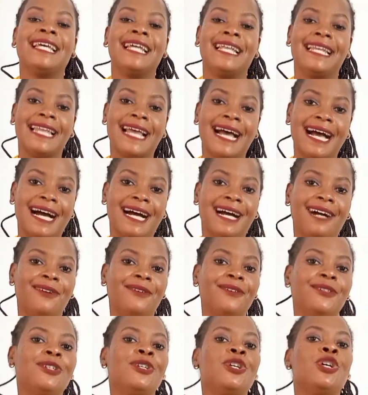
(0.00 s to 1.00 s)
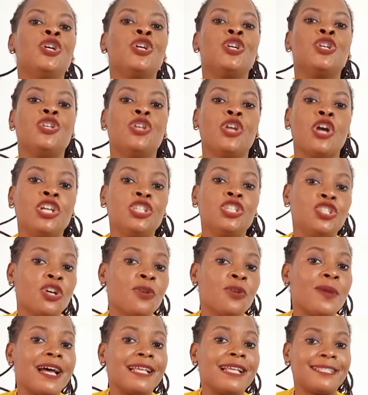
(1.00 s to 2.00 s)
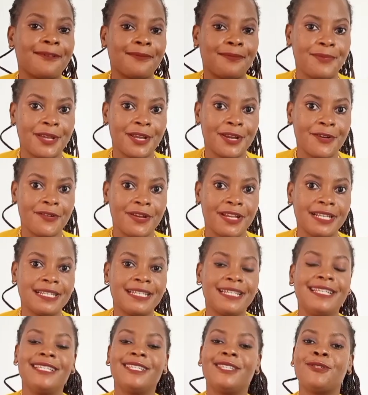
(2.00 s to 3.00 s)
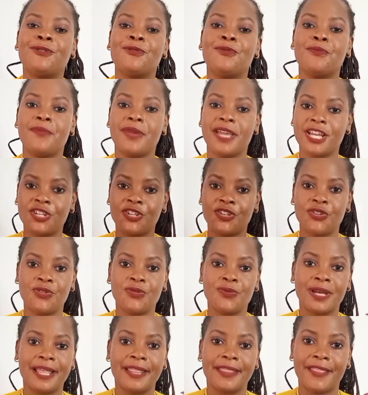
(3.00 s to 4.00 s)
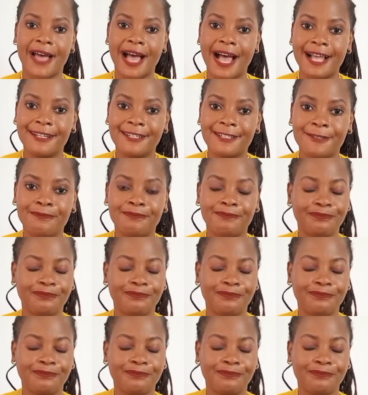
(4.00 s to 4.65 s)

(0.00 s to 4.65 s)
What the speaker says: Now, your job as a parent is to make sure that